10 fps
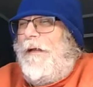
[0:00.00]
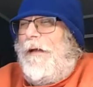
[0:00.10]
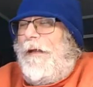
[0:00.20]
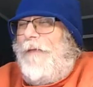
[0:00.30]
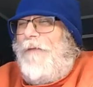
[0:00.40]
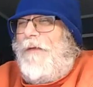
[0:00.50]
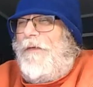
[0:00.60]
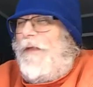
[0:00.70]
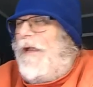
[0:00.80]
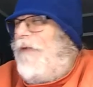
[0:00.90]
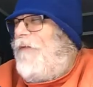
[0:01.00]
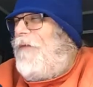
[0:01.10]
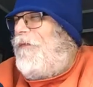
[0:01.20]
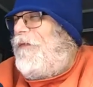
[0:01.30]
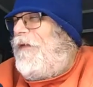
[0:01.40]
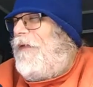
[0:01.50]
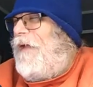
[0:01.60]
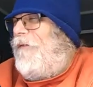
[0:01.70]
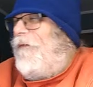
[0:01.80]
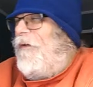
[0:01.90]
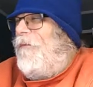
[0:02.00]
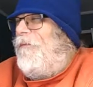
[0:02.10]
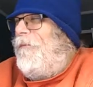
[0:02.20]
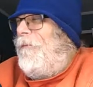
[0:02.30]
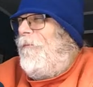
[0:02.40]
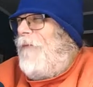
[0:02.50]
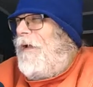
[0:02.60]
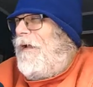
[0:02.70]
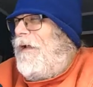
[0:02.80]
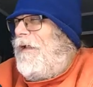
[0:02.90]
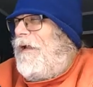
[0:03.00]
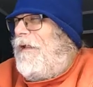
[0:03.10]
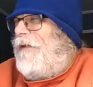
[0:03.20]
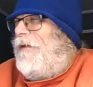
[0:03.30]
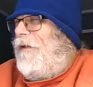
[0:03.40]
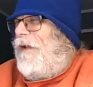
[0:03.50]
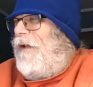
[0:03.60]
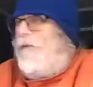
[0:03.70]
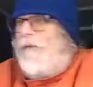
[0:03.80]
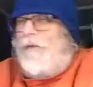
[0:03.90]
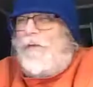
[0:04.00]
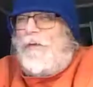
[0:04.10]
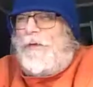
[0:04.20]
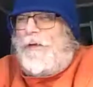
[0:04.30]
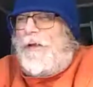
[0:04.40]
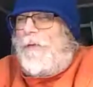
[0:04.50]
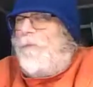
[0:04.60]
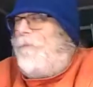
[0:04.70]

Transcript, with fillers: I have never I have never seen that film. I, I, I like to I have to go look it up.